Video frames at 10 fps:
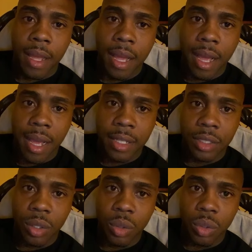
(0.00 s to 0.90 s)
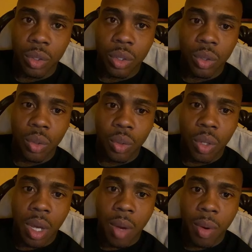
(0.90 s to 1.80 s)
All right. So
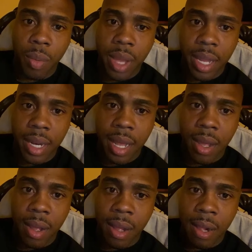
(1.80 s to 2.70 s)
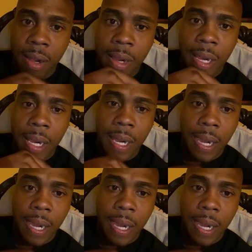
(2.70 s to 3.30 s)
where we at now?